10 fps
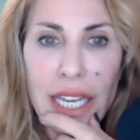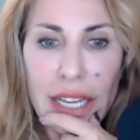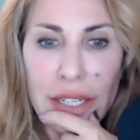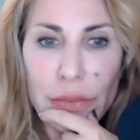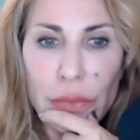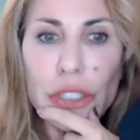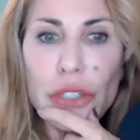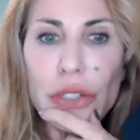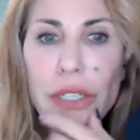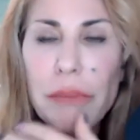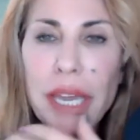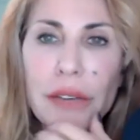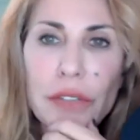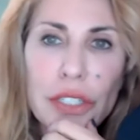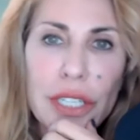and what you could make
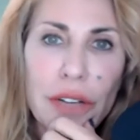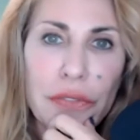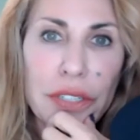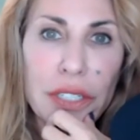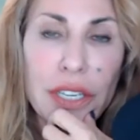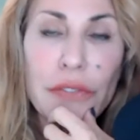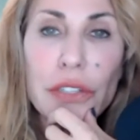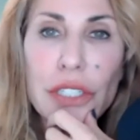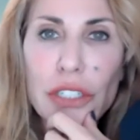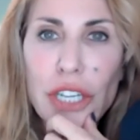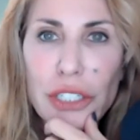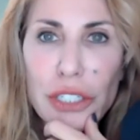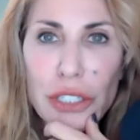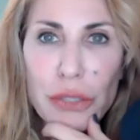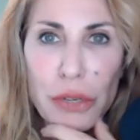of yourself and give you
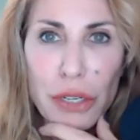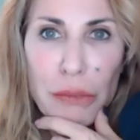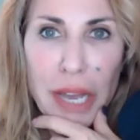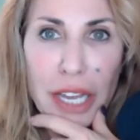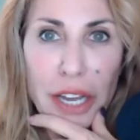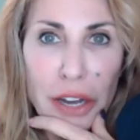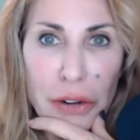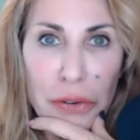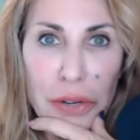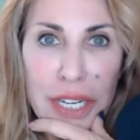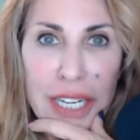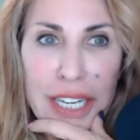suggestions where you might go.